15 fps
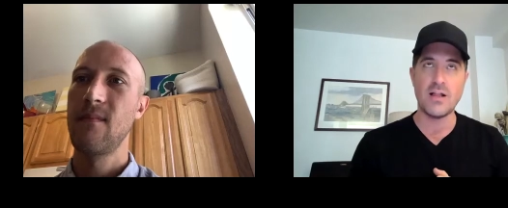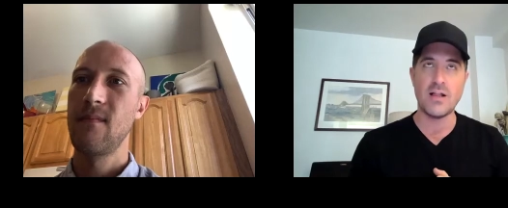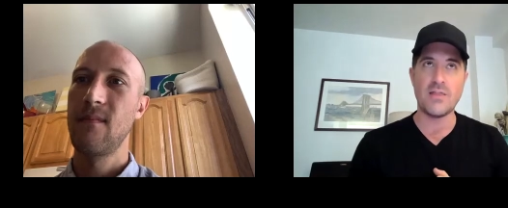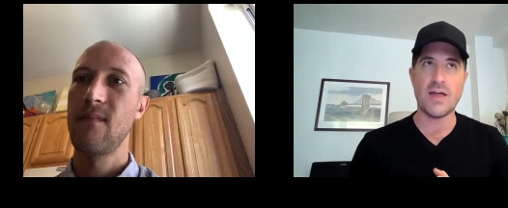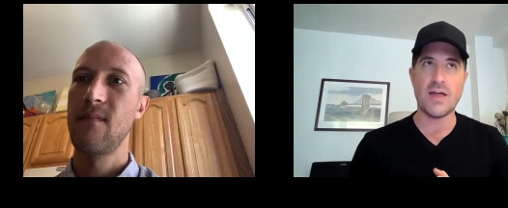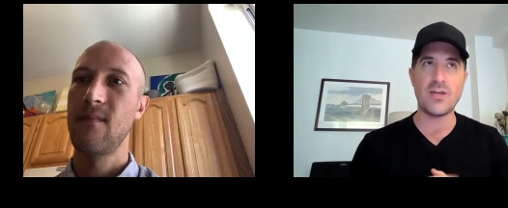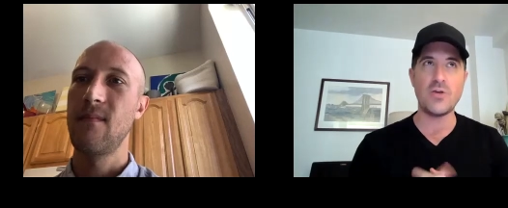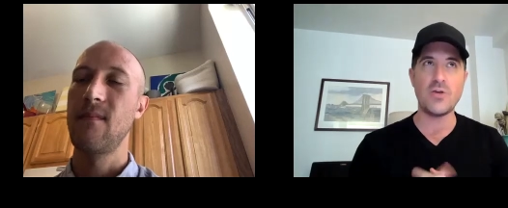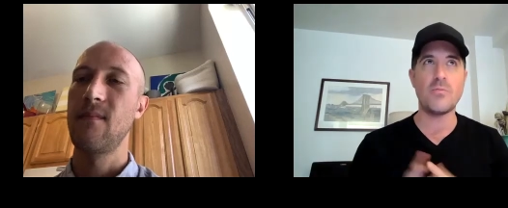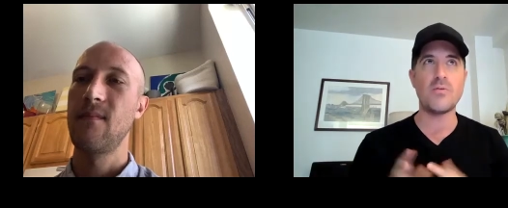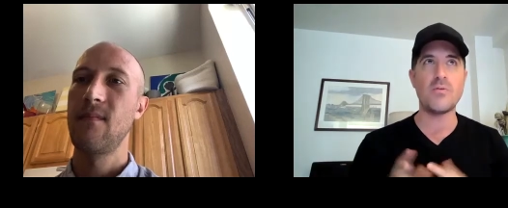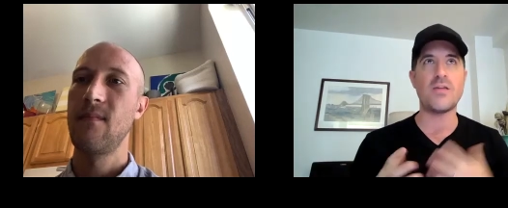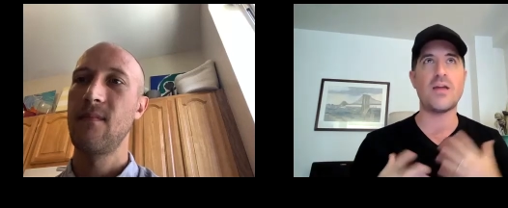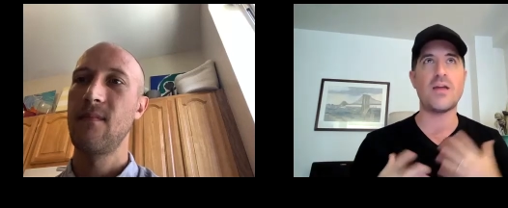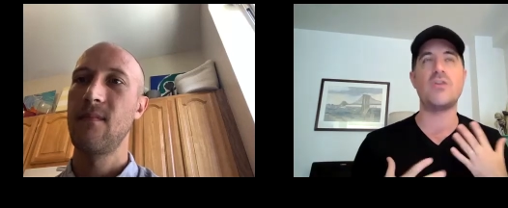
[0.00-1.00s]
Speaker 1: that you almost
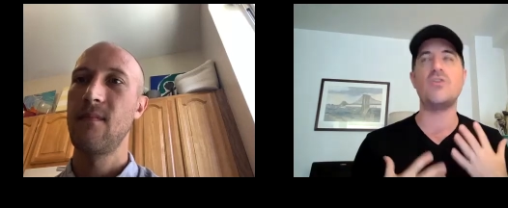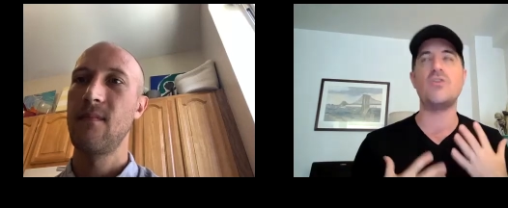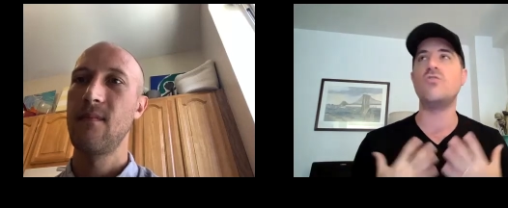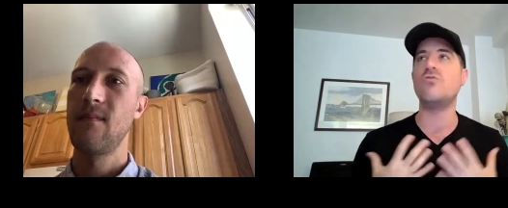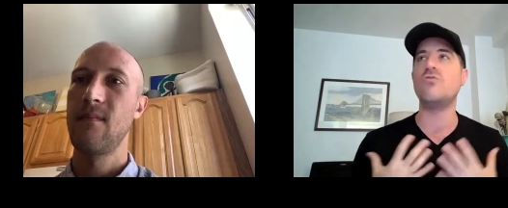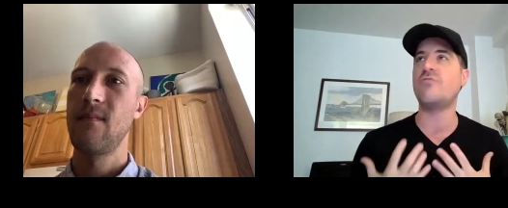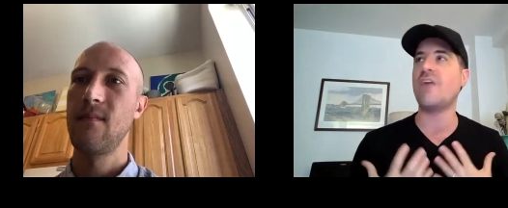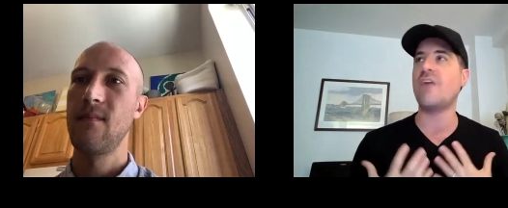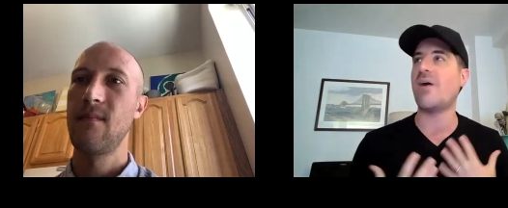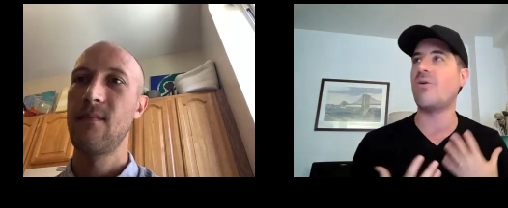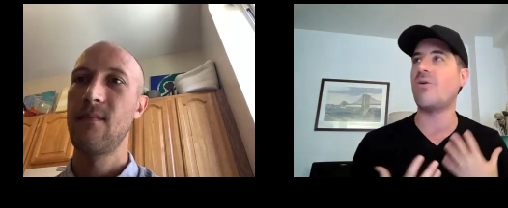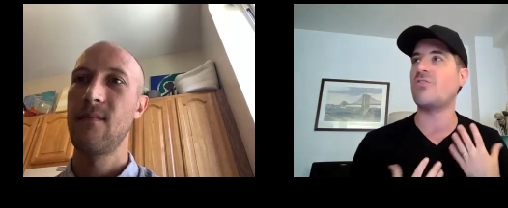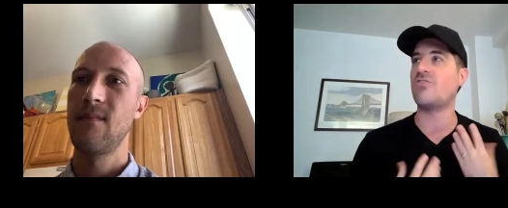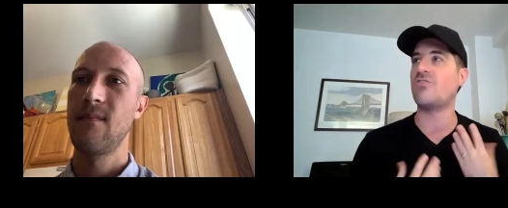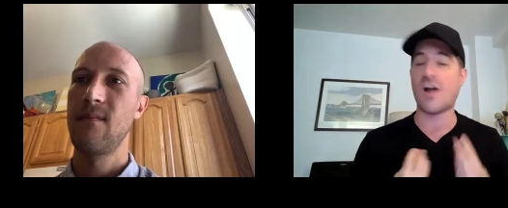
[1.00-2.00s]
had a
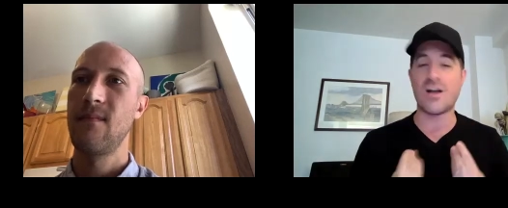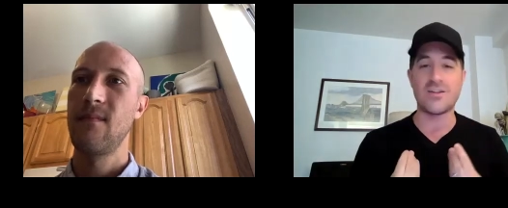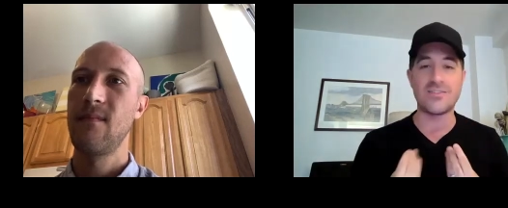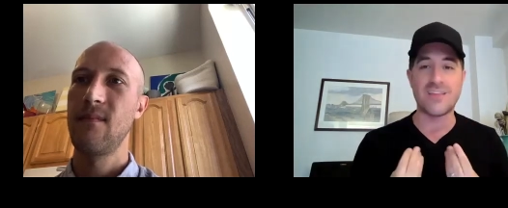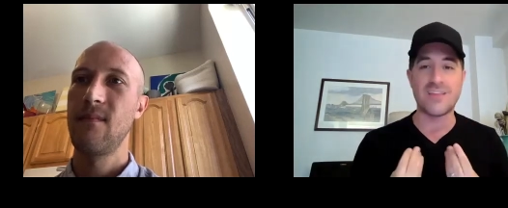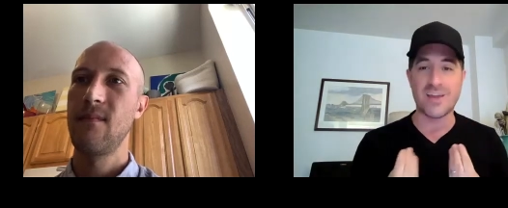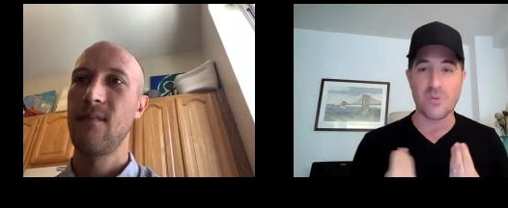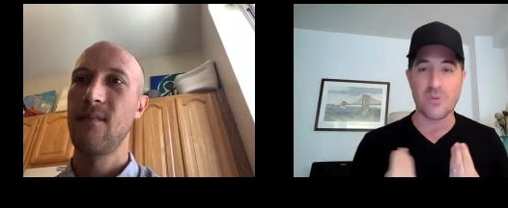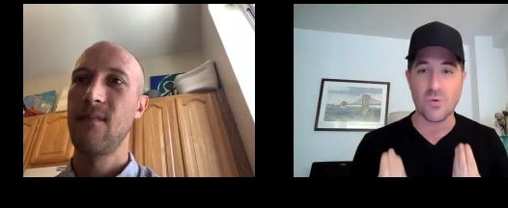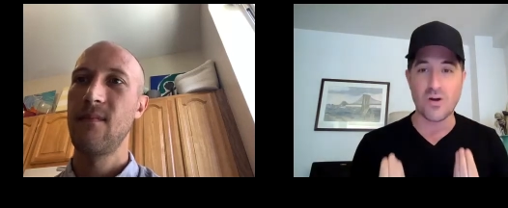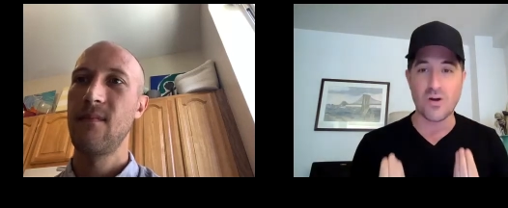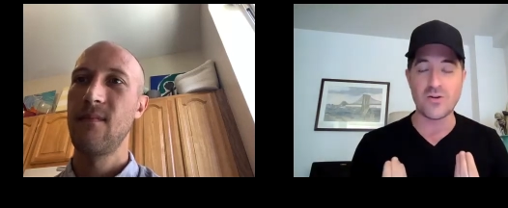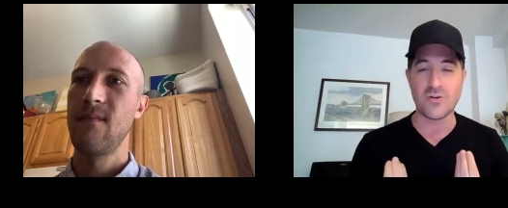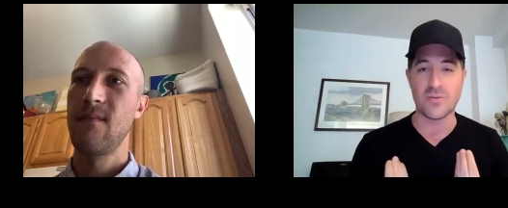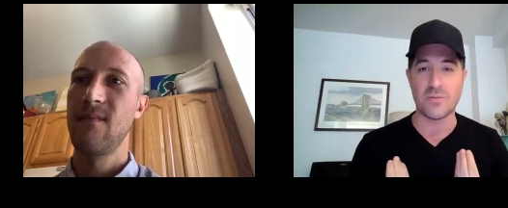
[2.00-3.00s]
newfound childlike
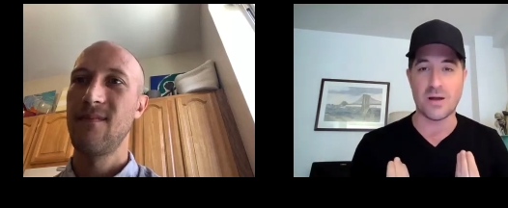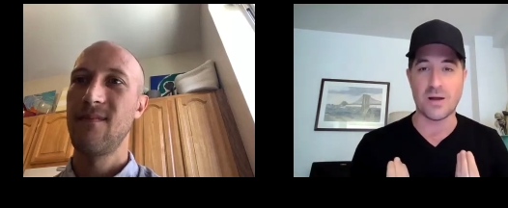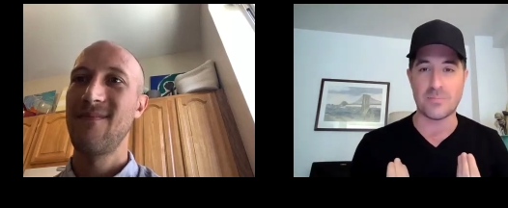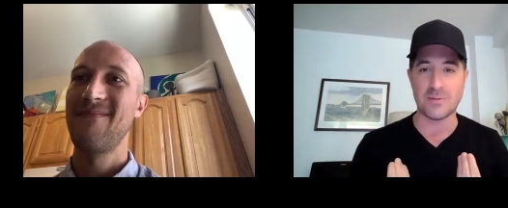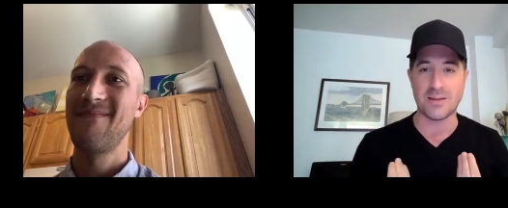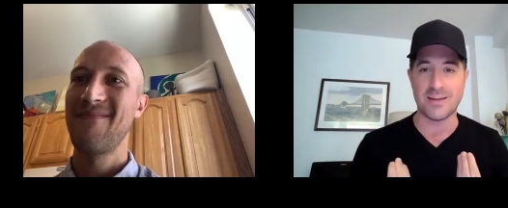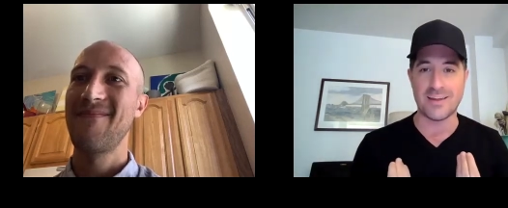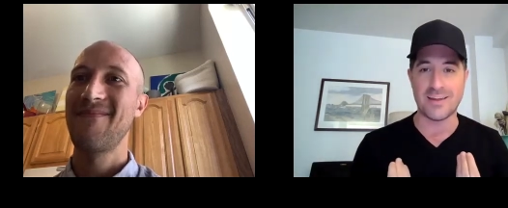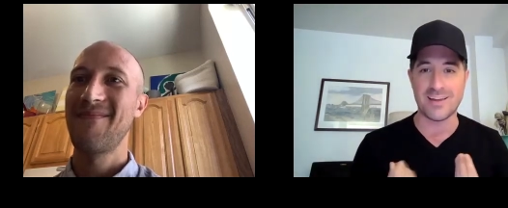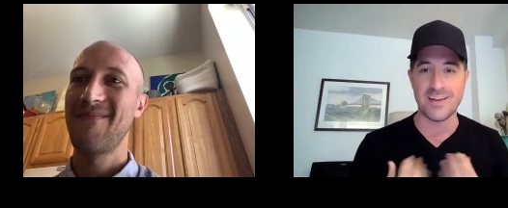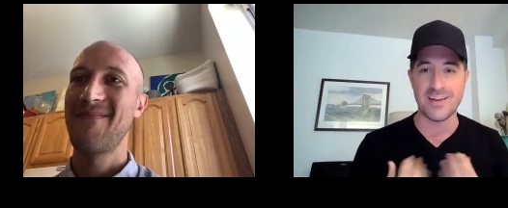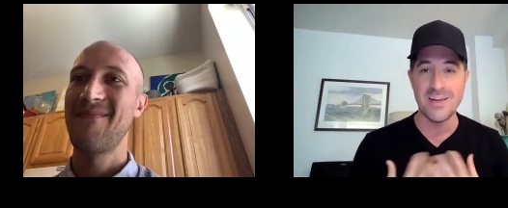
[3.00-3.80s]
wonder about playing.